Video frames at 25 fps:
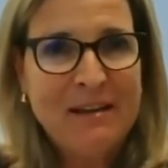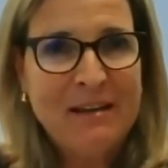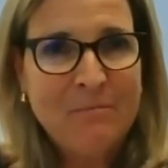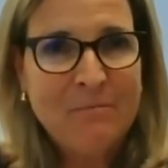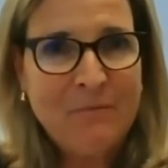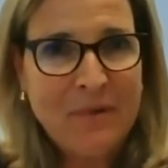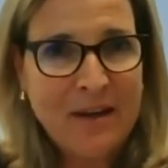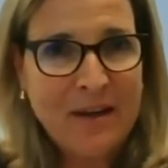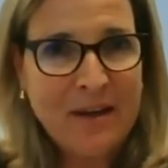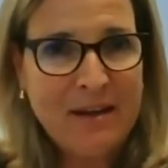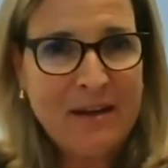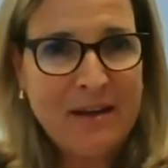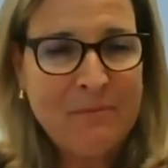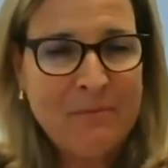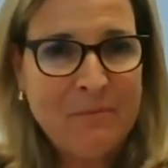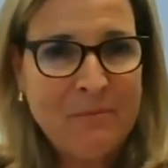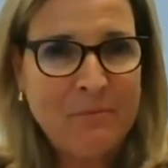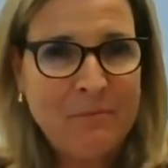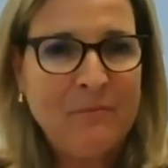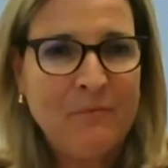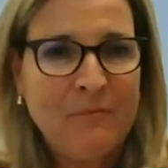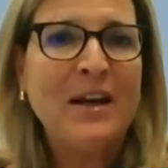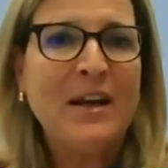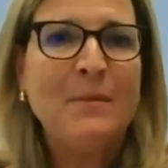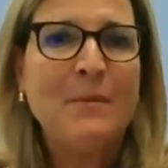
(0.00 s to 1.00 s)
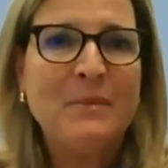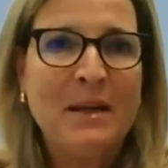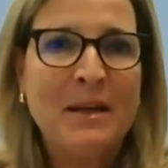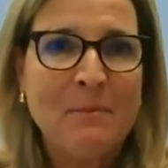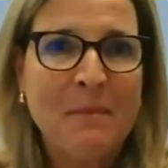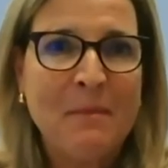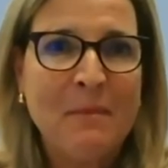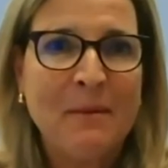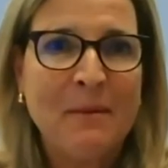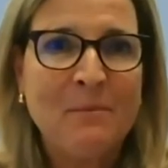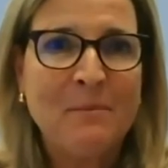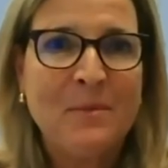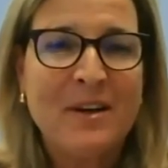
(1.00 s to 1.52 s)
family
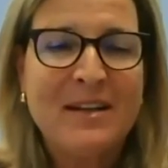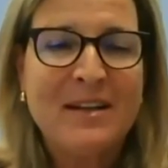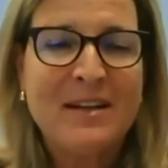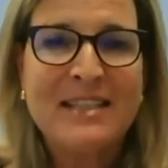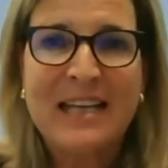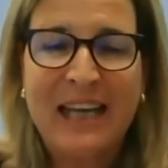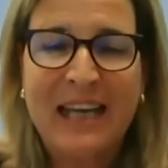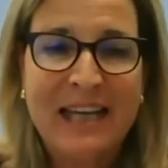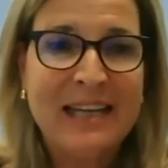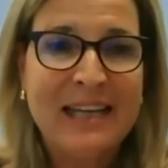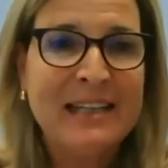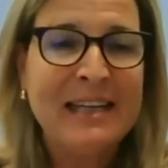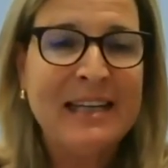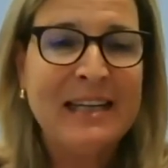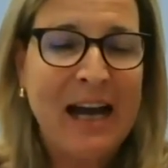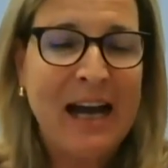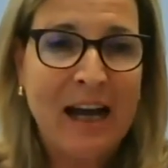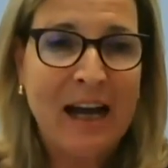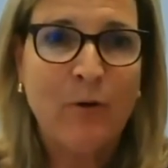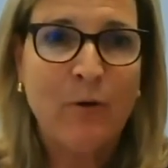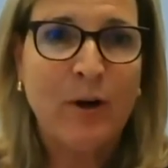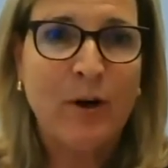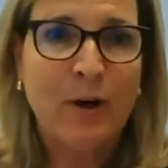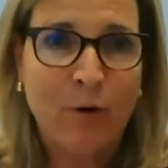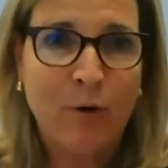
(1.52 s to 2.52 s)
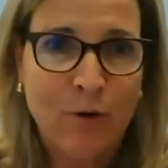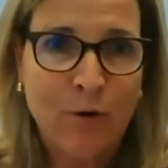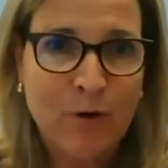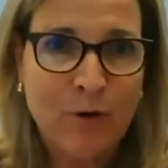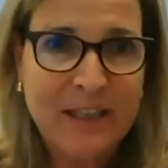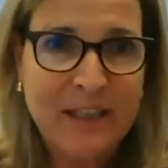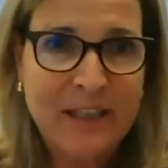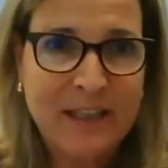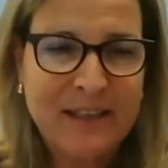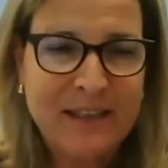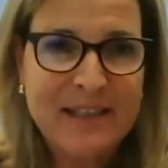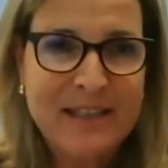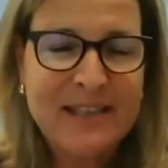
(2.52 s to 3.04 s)
members in our
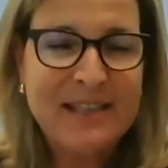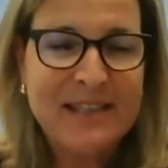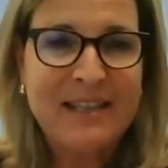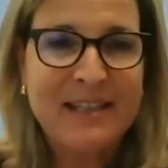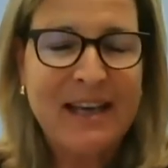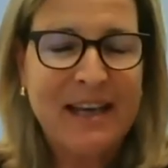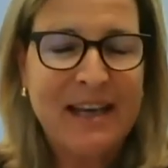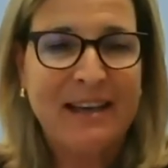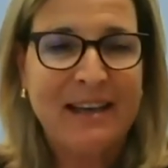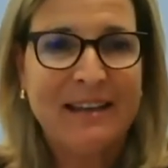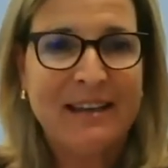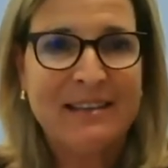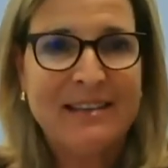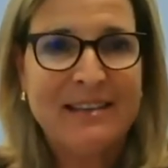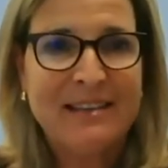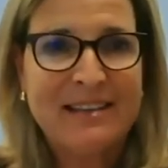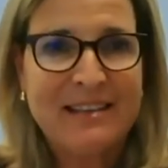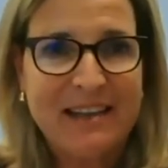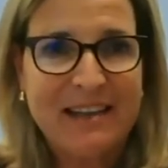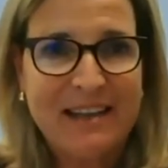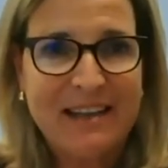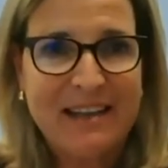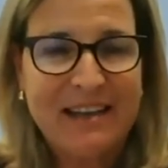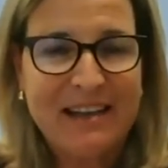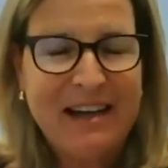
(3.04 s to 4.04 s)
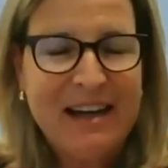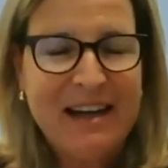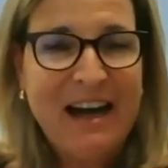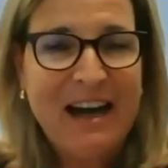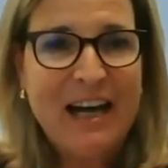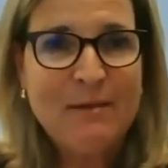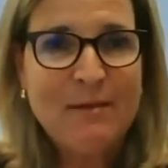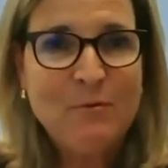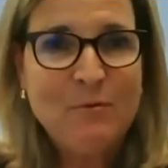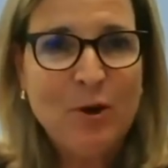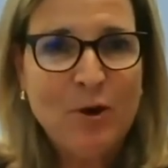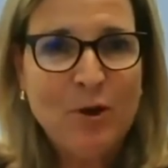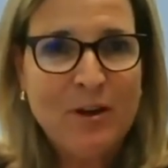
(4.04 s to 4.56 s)
audience, and I'm
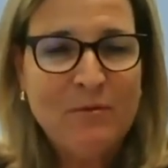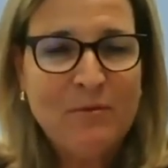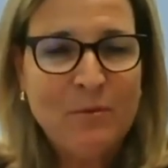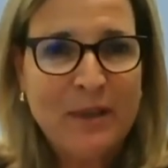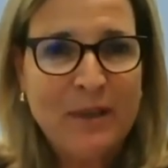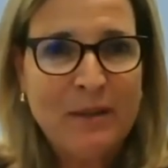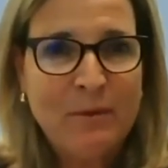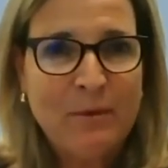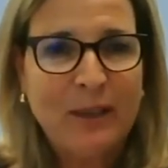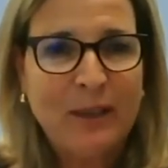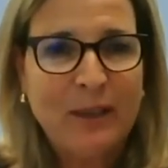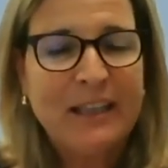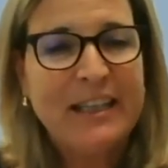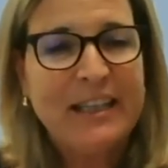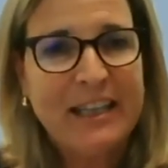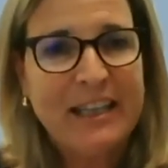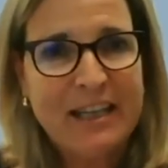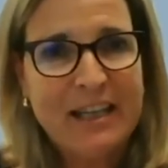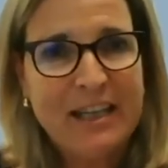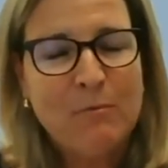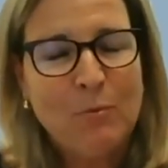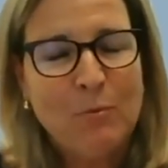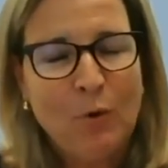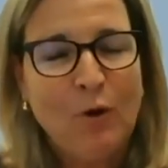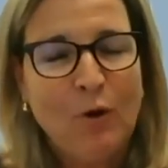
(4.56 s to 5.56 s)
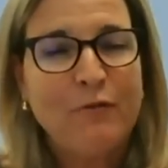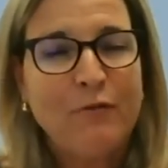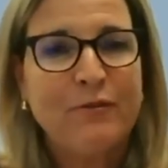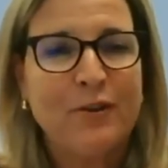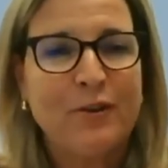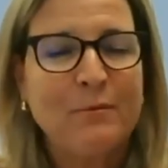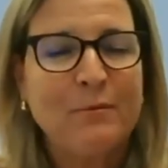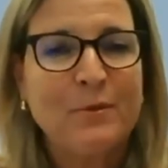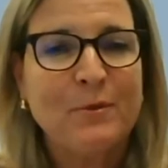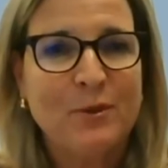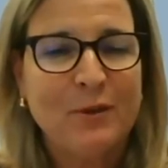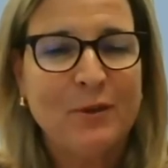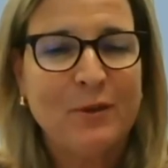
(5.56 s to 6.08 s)
hope we will hear more from
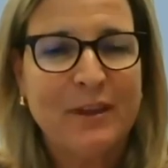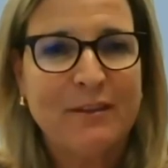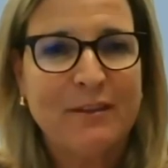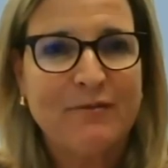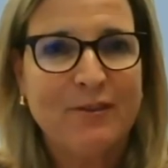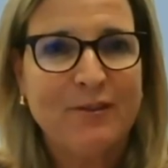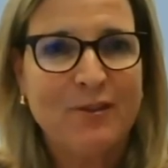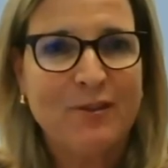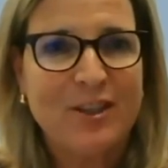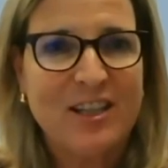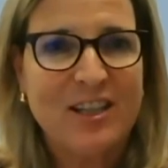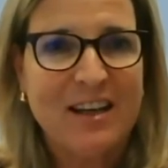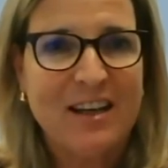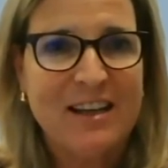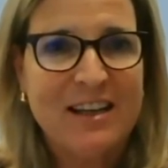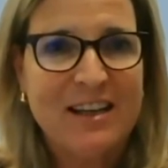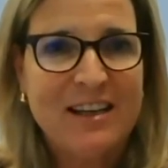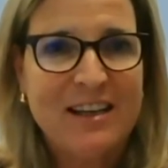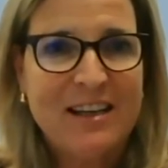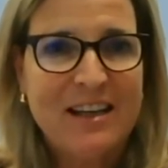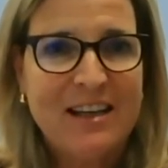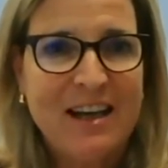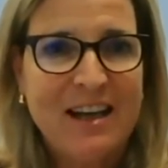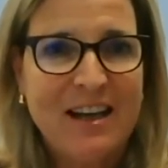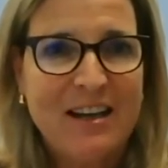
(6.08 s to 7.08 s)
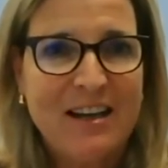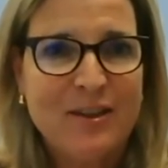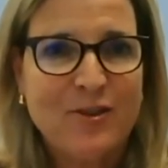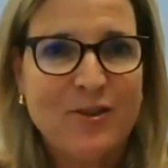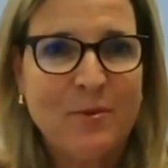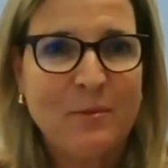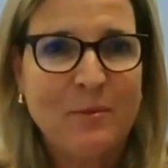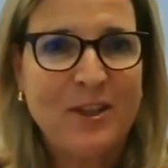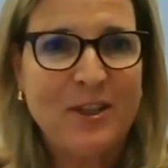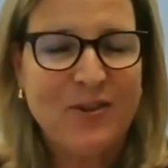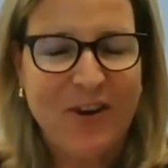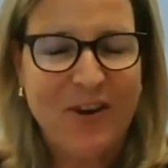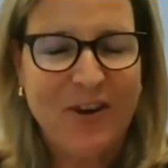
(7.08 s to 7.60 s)
you in the future,
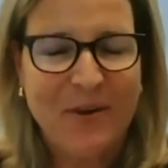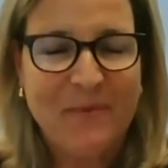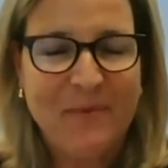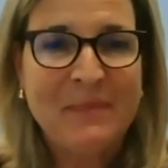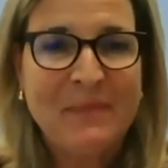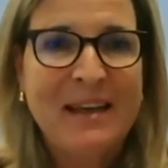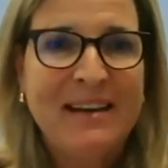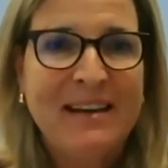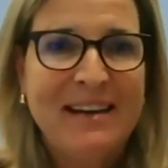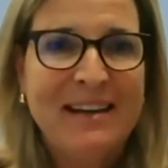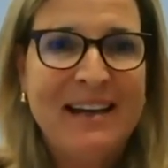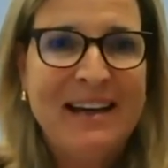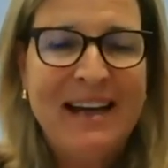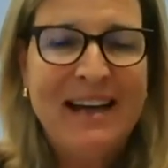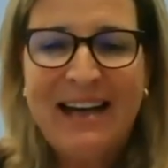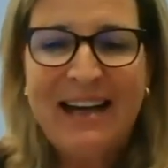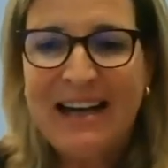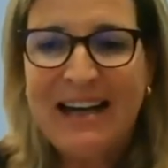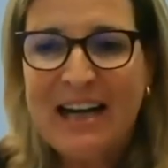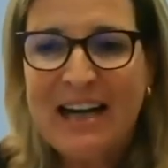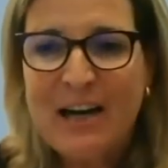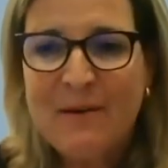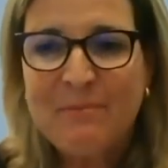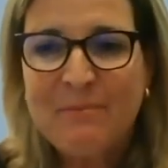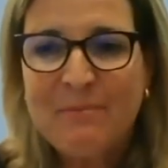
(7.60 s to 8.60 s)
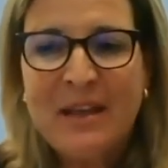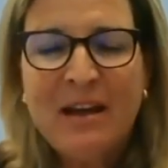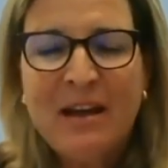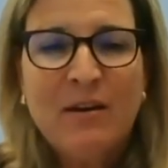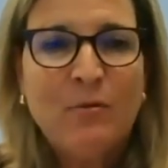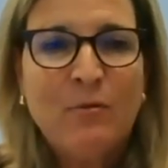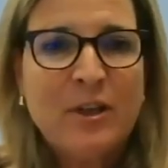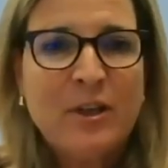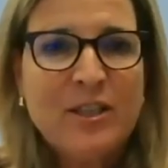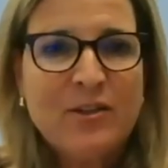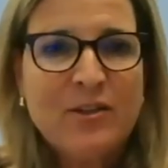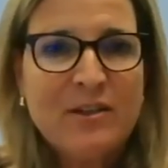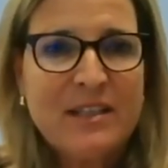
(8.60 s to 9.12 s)
Sumitra.
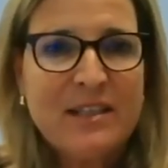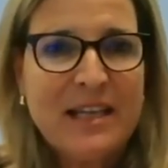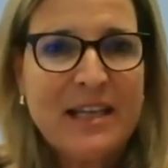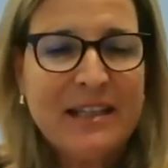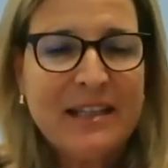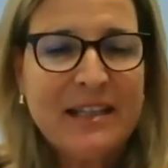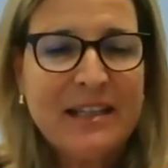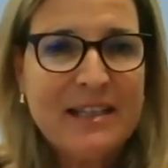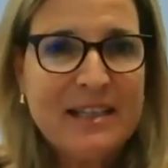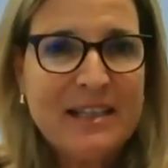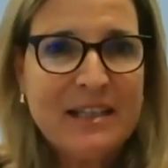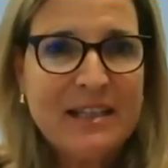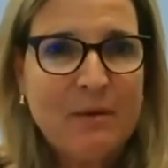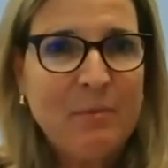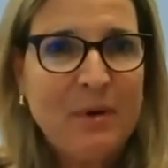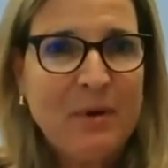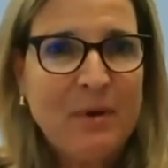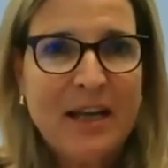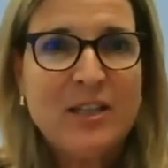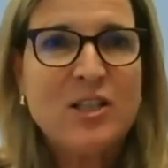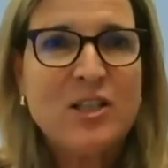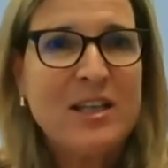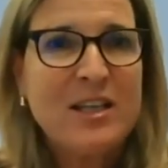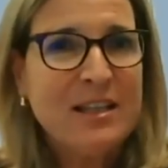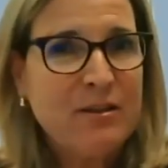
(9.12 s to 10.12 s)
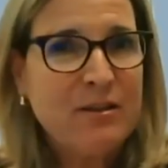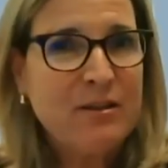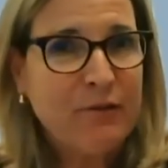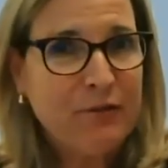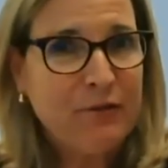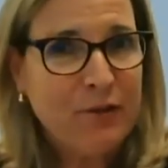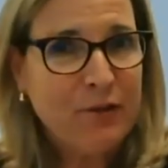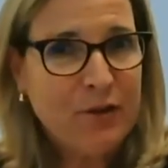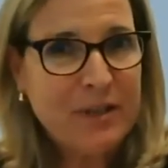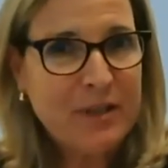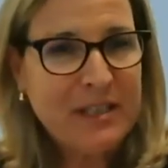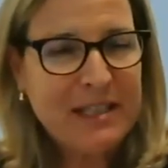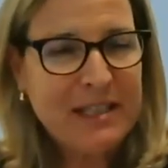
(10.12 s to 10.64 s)
What you said is the pledge is a
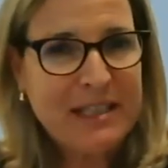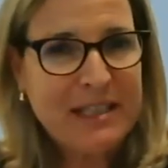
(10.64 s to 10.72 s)
first